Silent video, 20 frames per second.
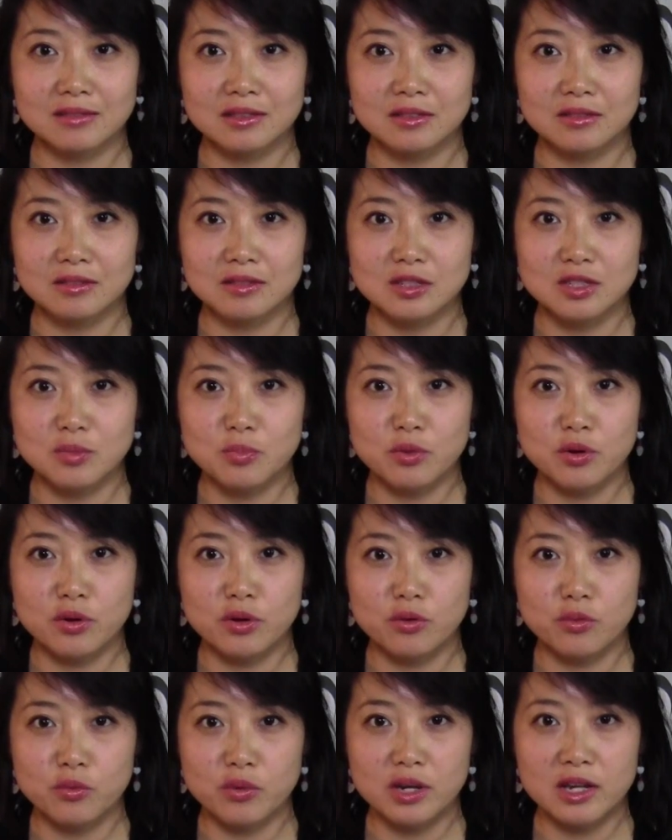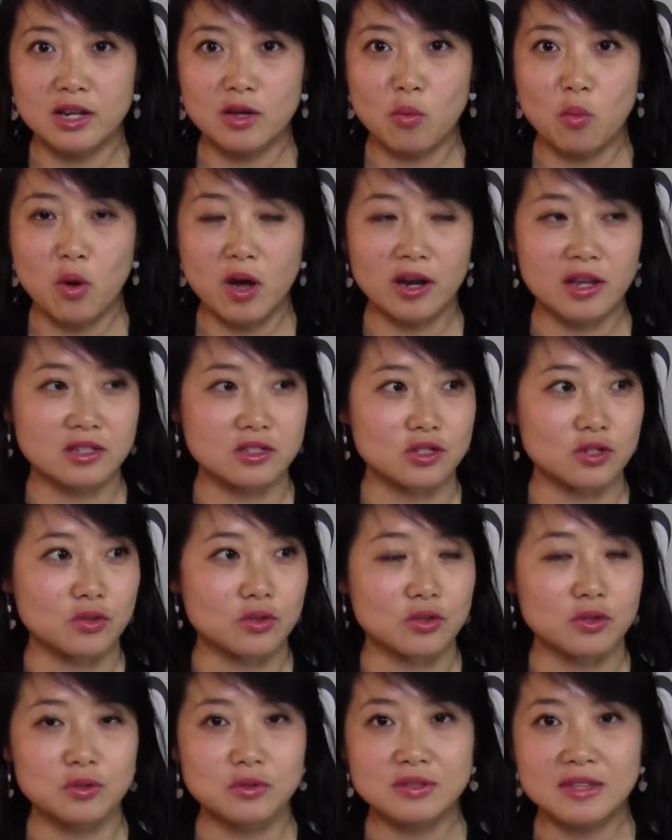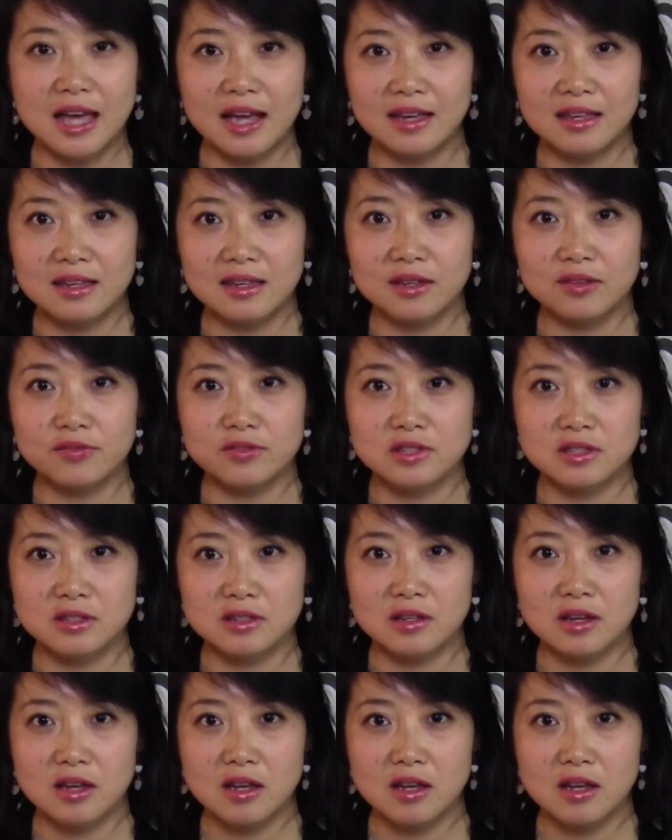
the Spirit really wants us to use that gift.